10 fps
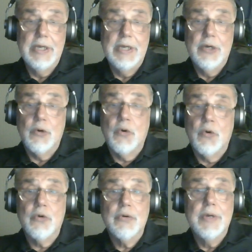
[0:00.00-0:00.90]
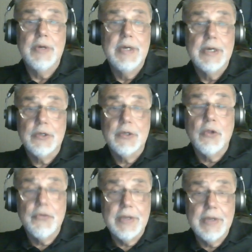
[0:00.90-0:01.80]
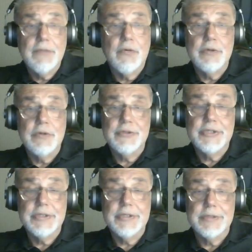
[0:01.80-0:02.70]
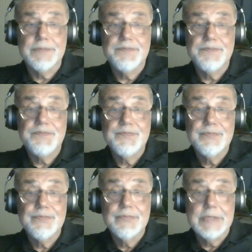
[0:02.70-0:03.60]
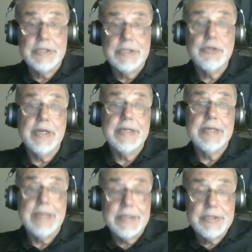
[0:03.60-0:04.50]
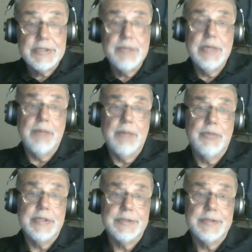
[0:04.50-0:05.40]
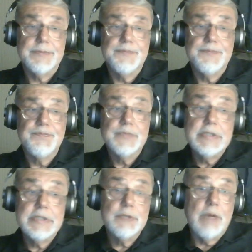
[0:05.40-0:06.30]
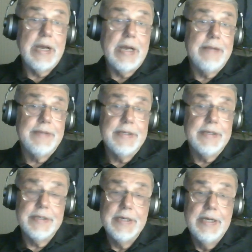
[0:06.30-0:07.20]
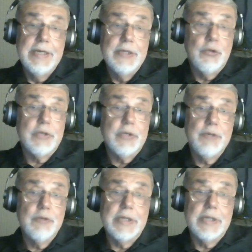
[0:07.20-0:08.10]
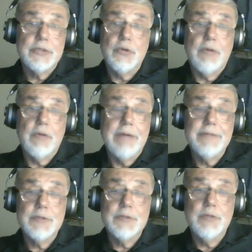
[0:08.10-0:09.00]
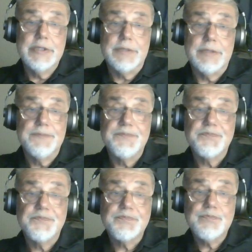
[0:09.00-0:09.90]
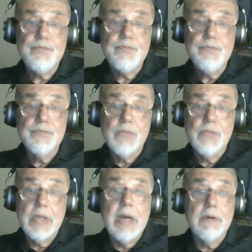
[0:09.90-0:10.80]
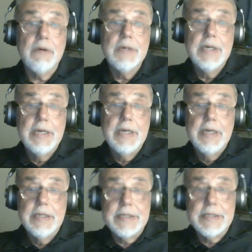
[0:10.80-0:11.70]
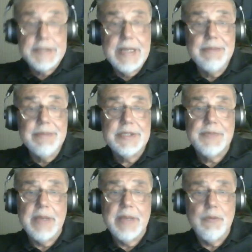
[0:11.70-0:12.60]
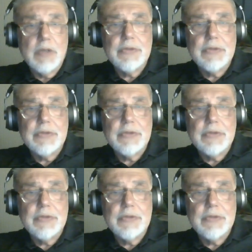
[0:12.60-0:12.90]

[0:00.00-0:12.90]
or clothing for your children. It's going to get extremely unpleasant. This is why I think Turkey will not survive this winter. Now, let's name this baby. What do I